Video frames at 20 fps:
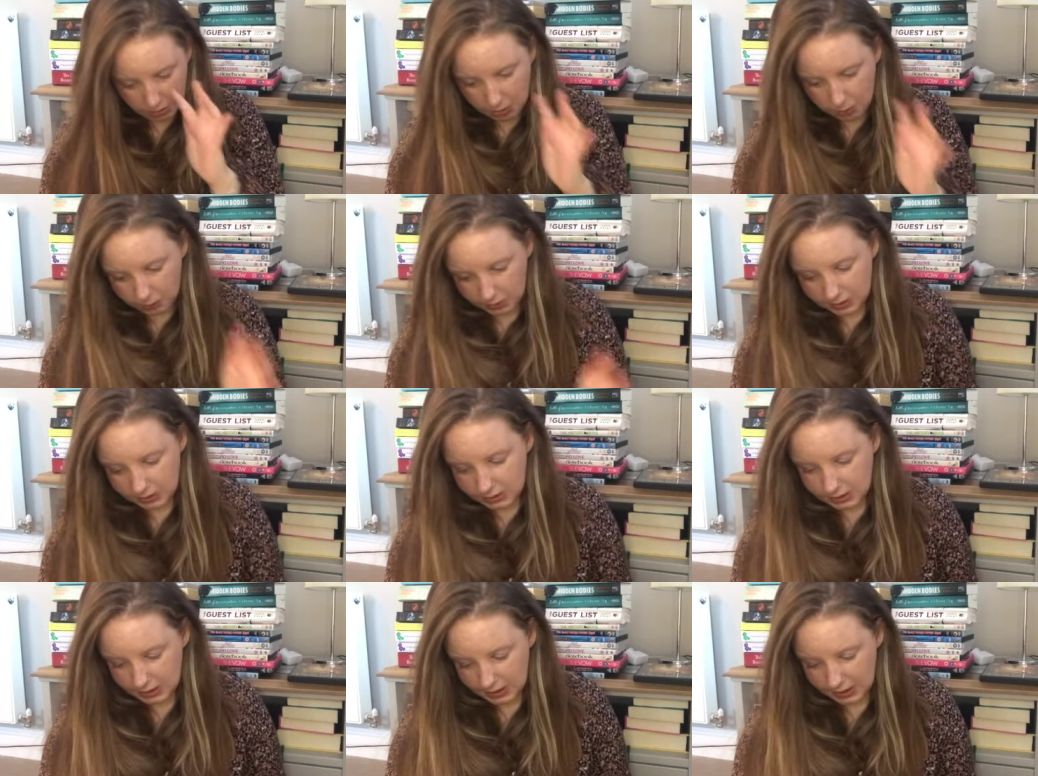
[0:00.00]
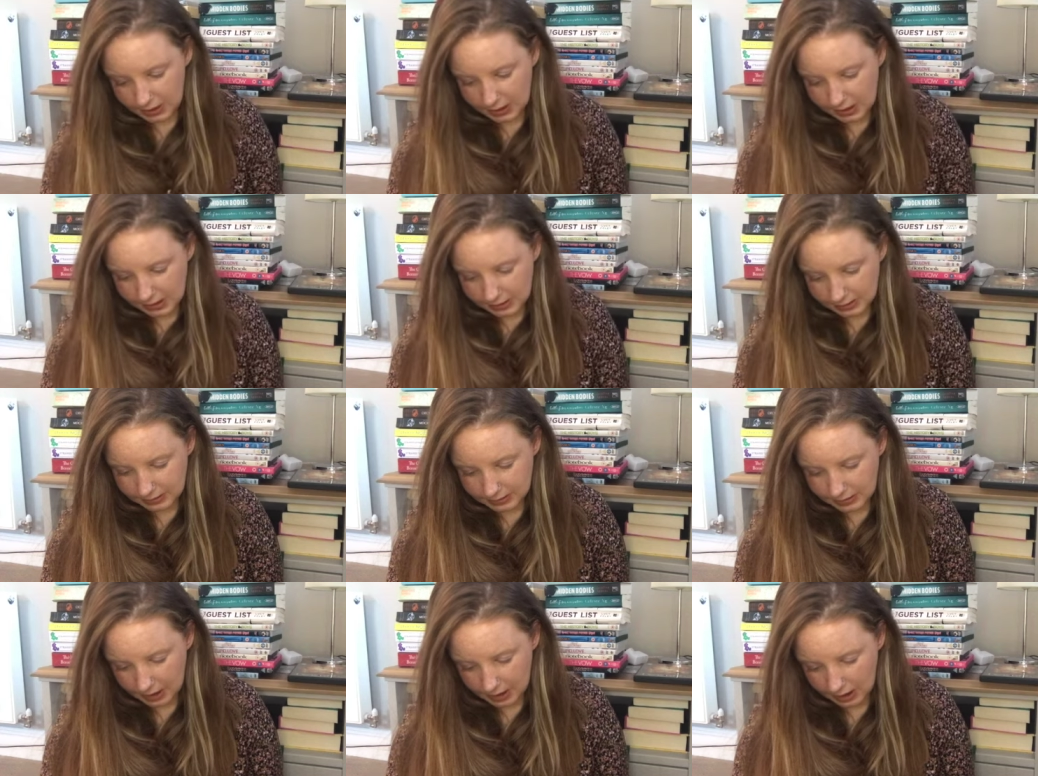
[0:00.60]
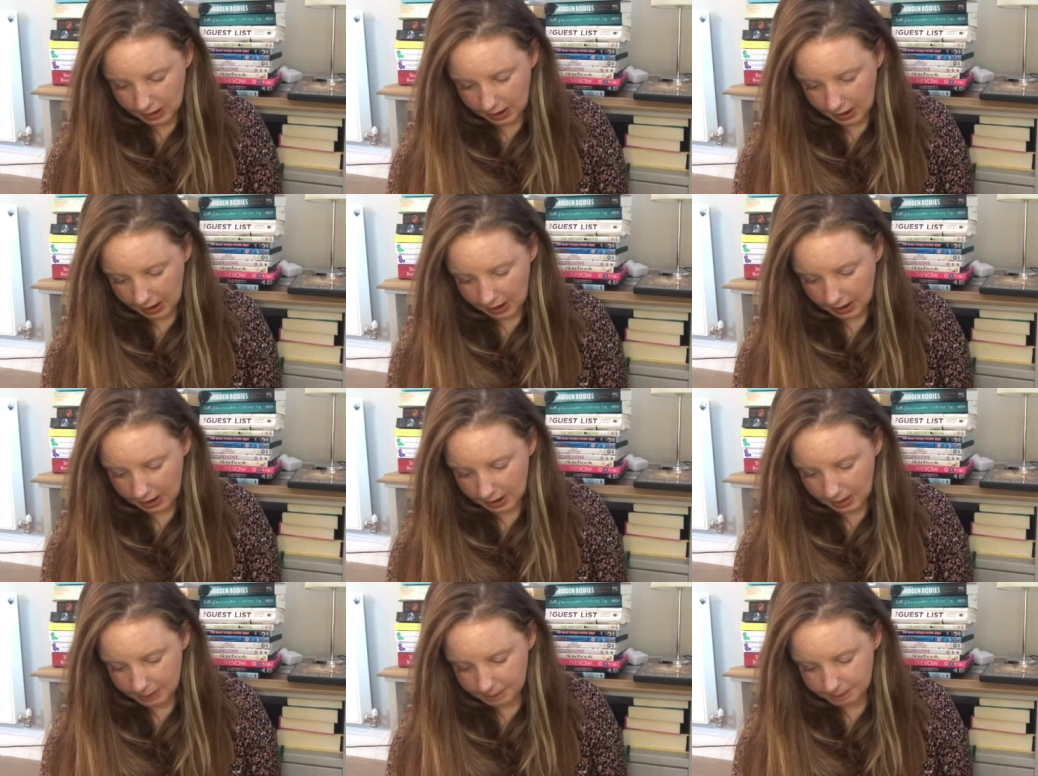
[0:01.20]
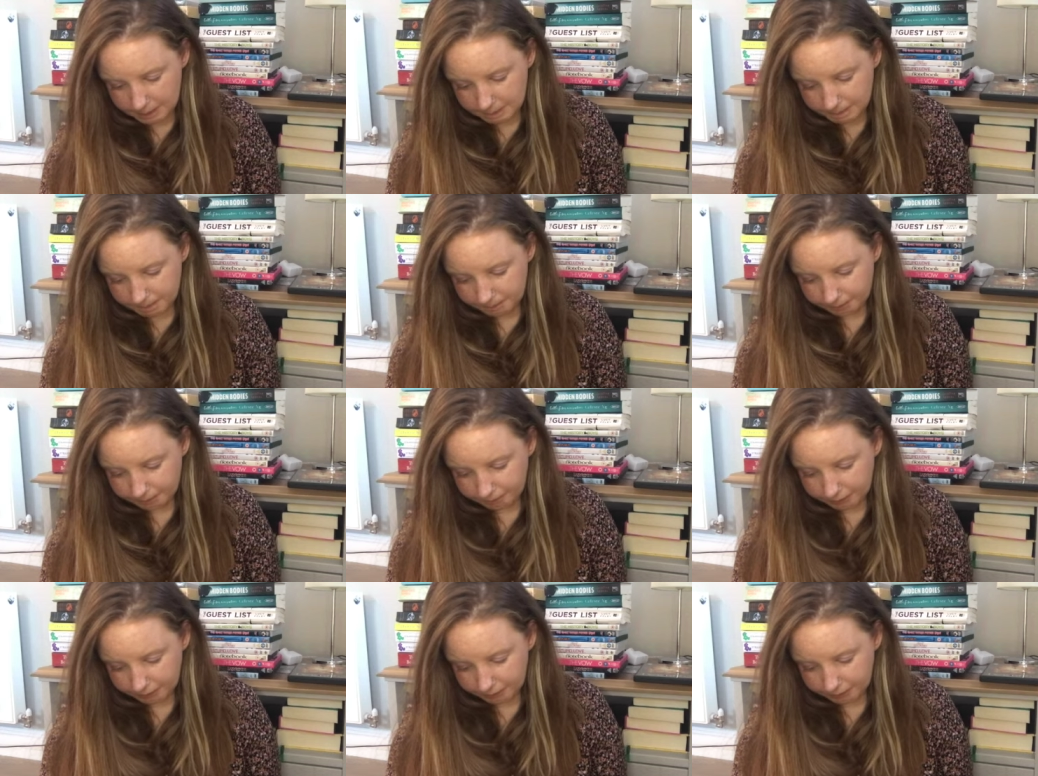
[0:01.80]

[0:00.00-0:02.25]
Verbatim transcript: which it is. Um,